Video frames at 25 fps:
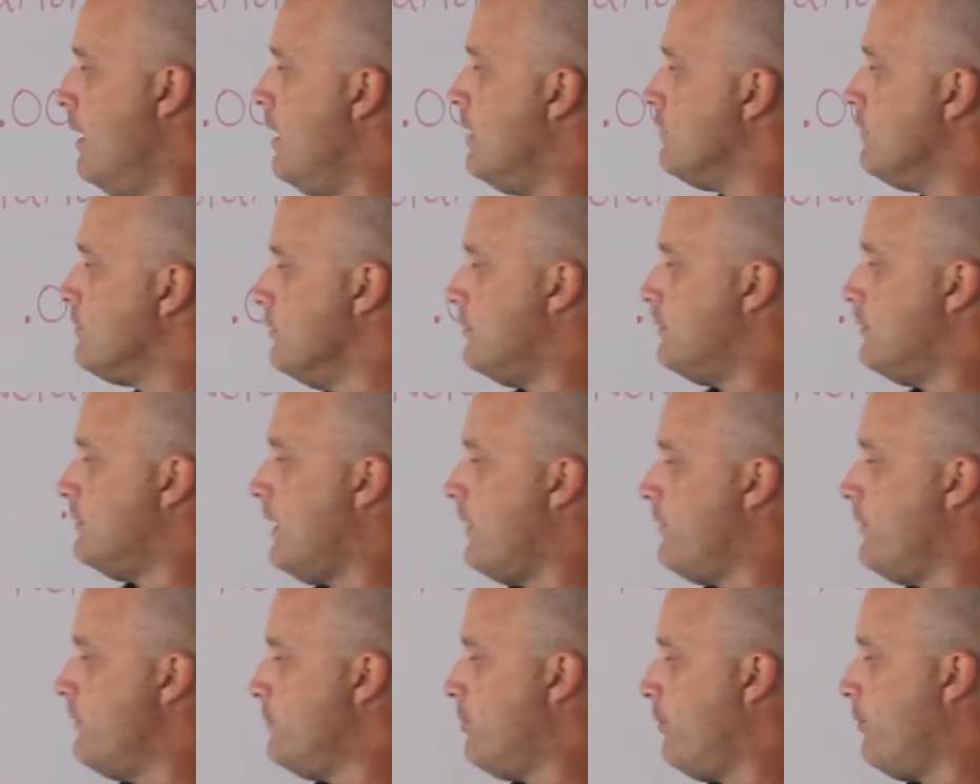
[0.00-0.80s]
So
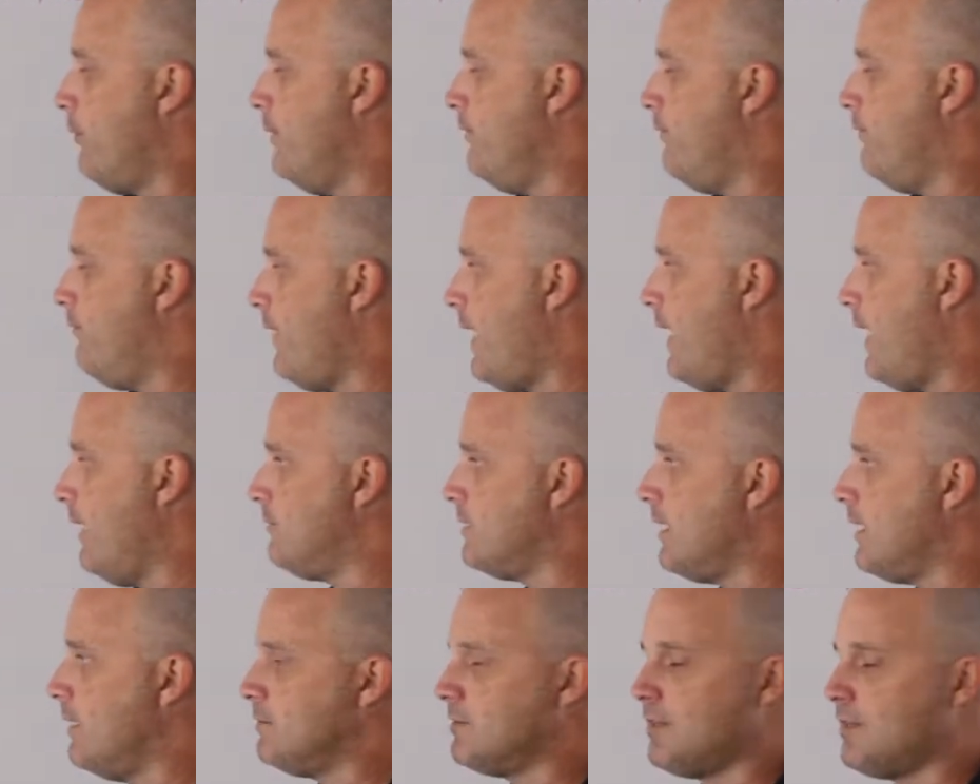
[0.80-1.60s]
7.5
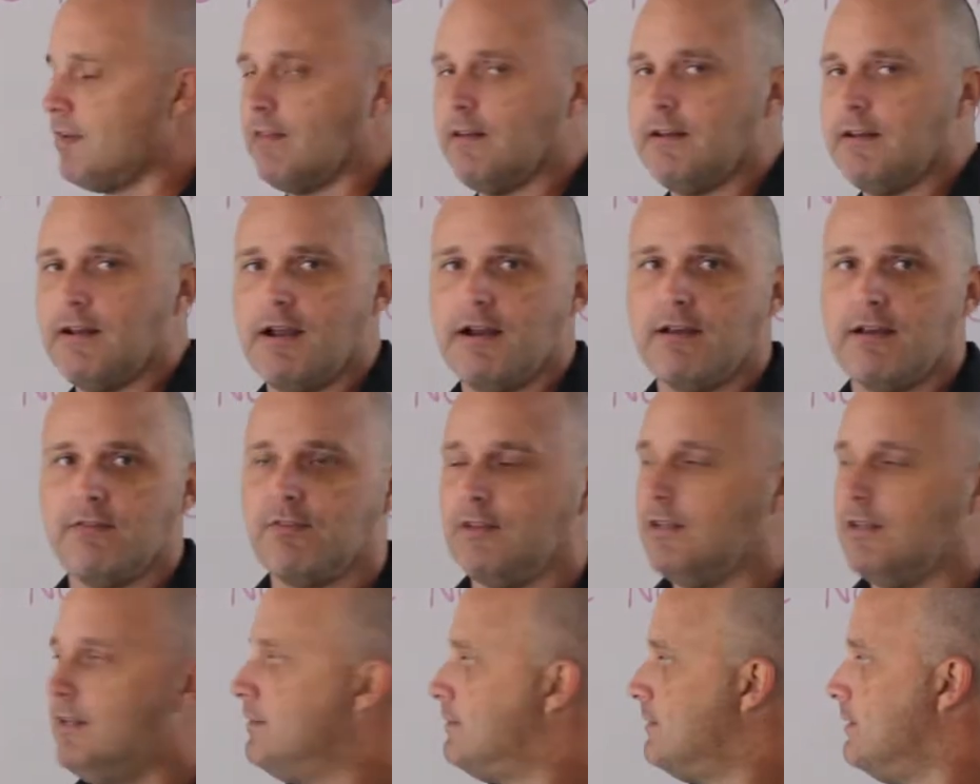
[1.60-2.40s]
times 10 to the
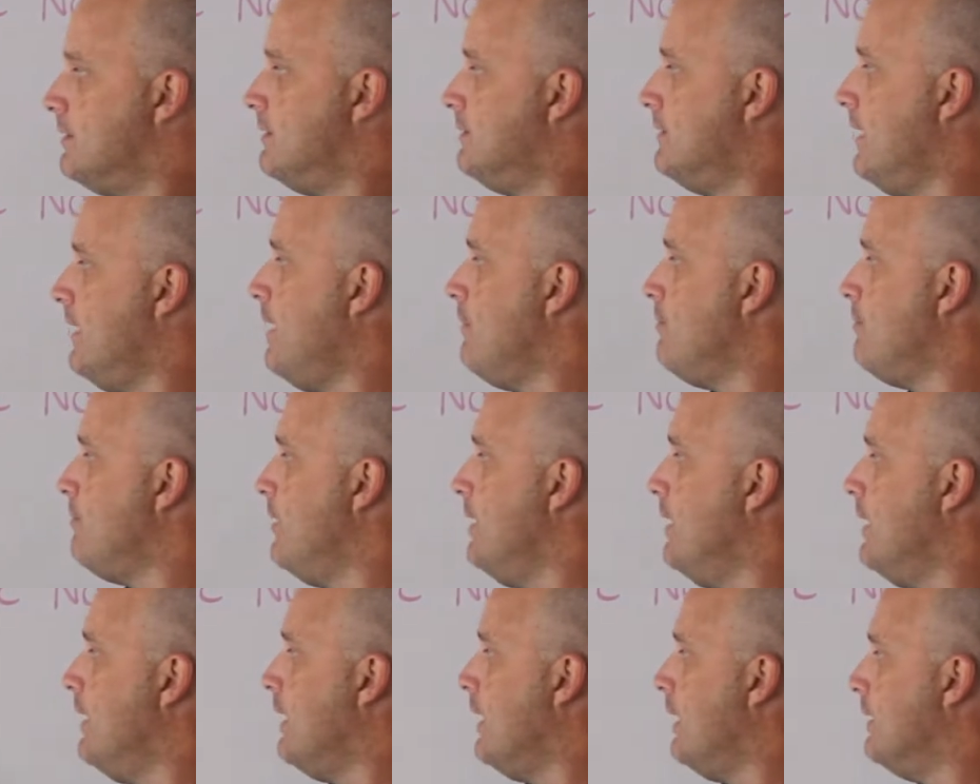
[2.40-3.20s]
9th is the same
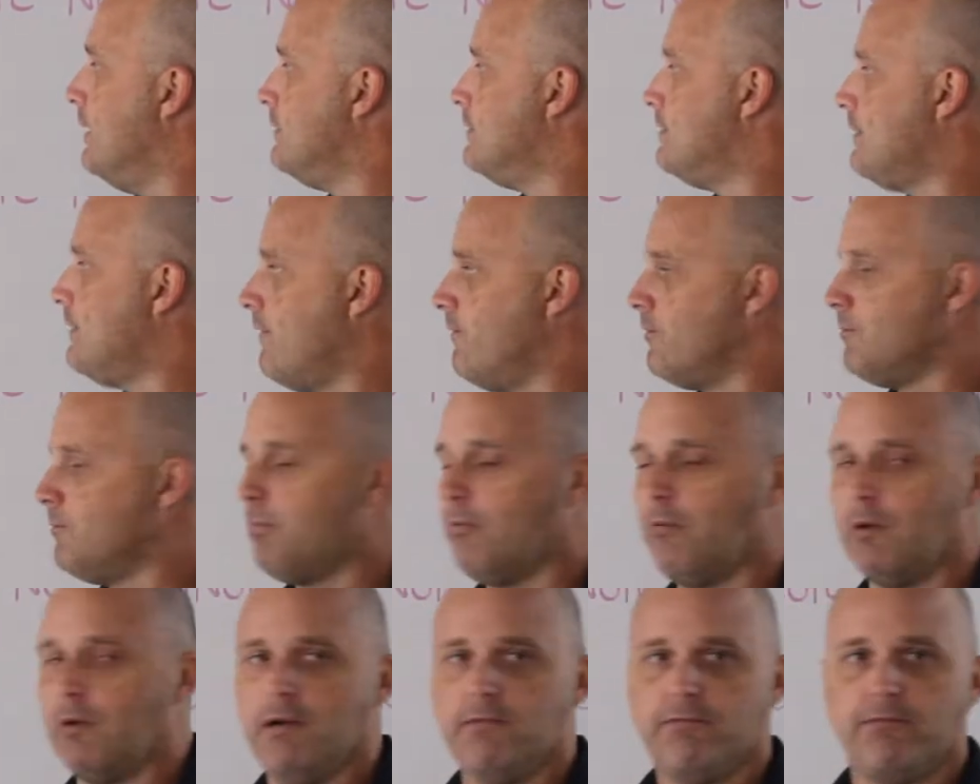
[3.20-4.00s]
thing as
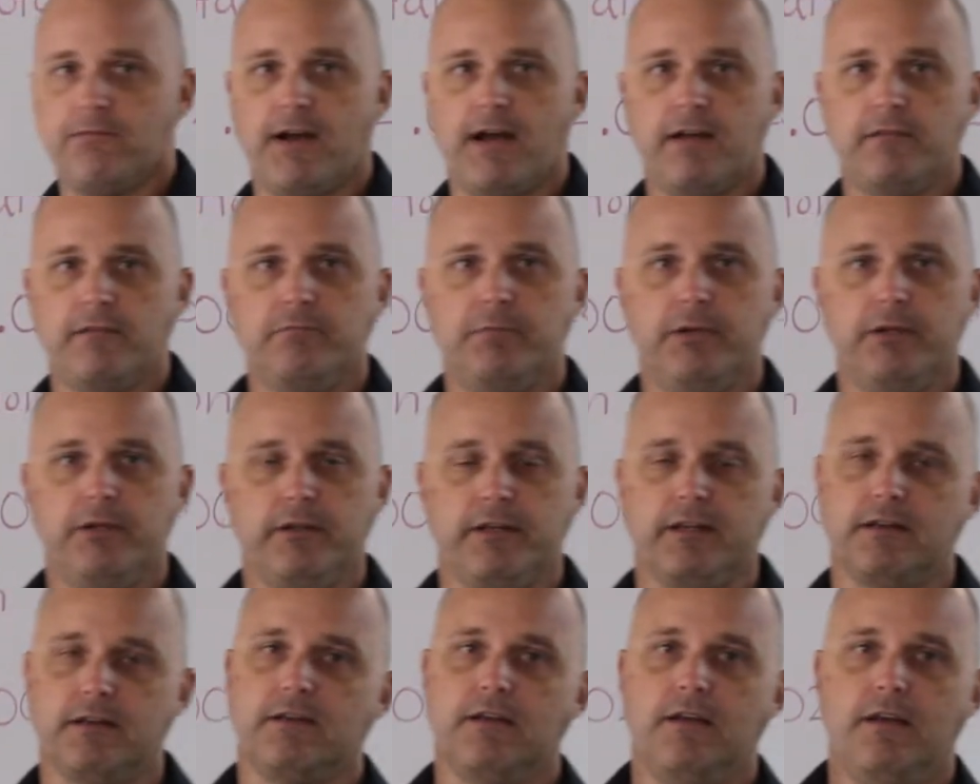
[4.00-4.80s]
7.5
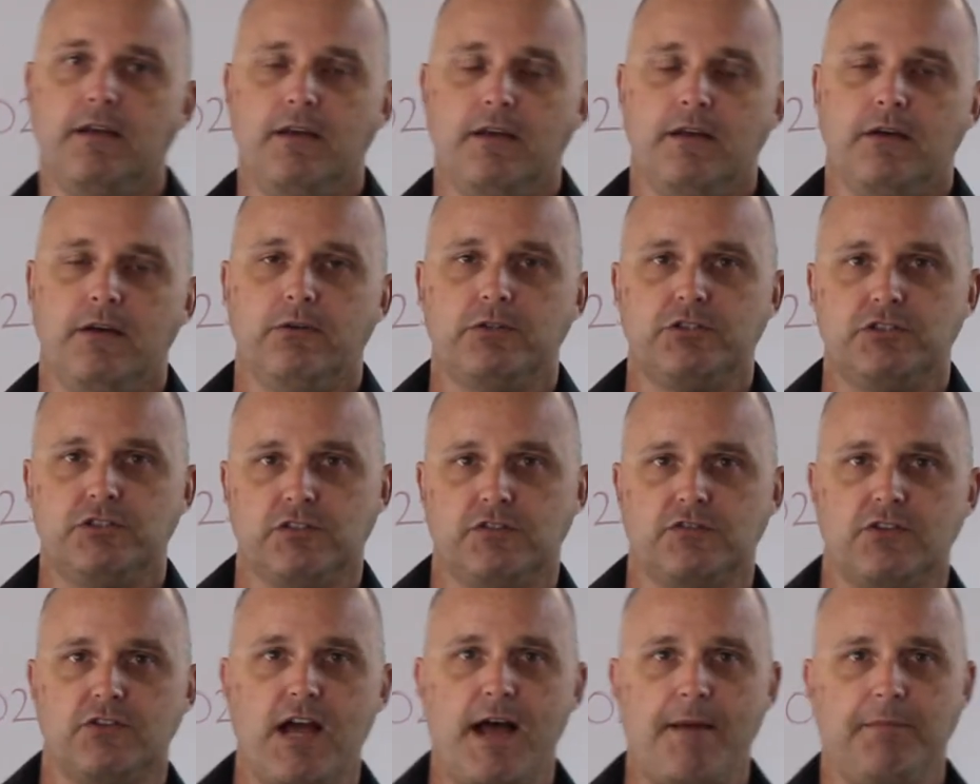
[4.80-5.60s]
billion, which
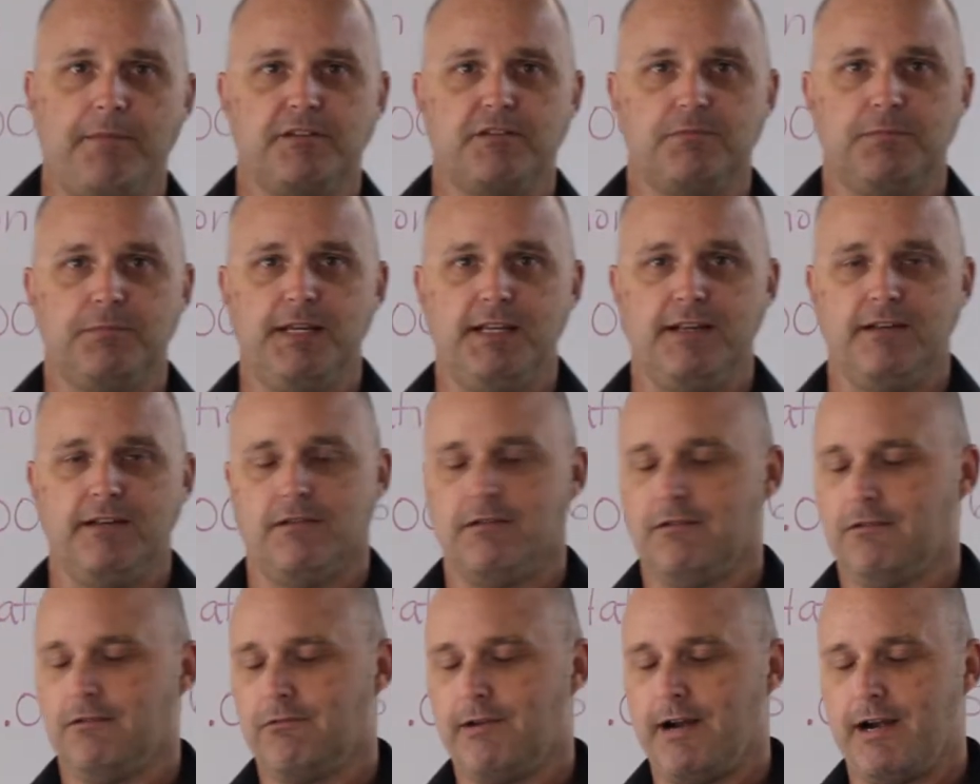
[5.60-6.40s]
just so happens to be
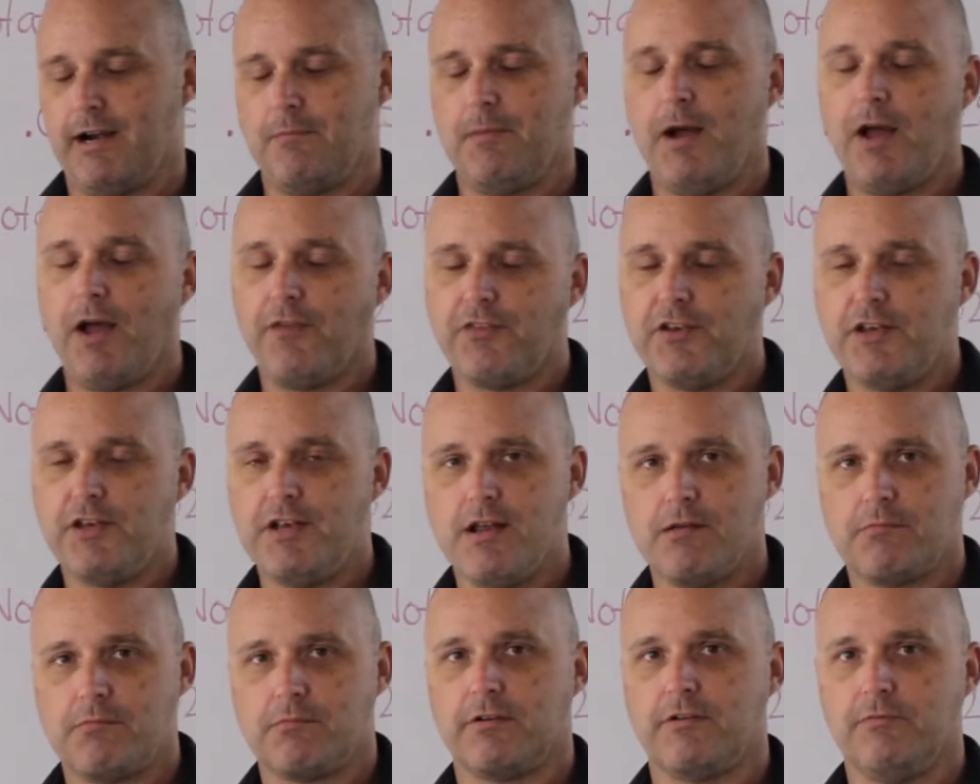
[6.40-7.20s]
around about the
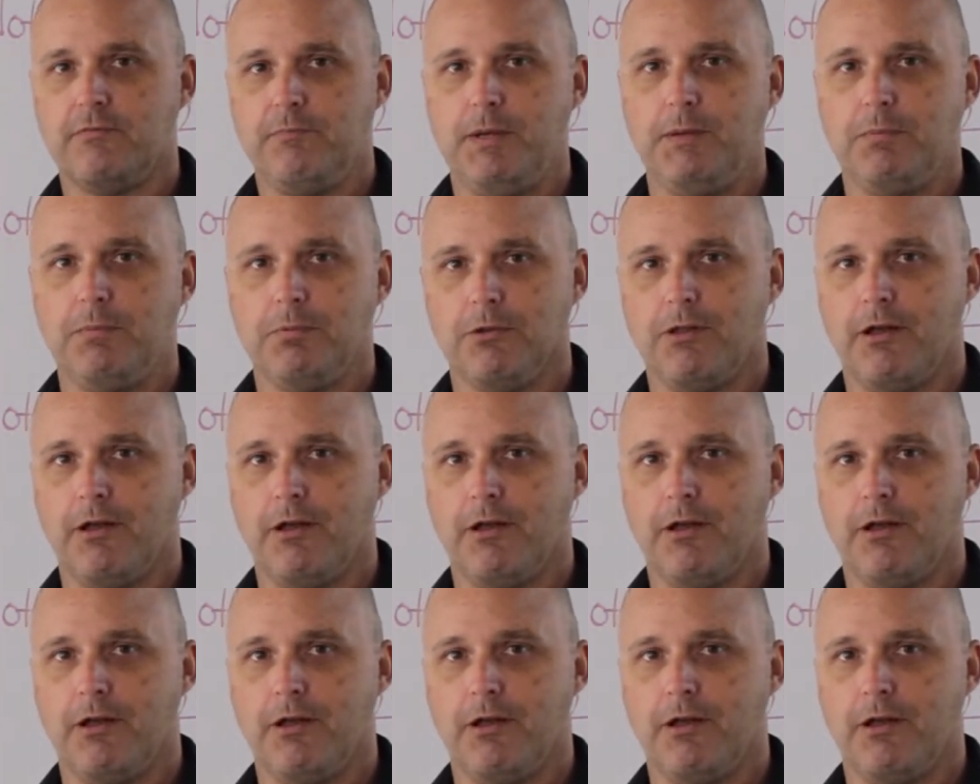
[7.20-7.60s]
number of people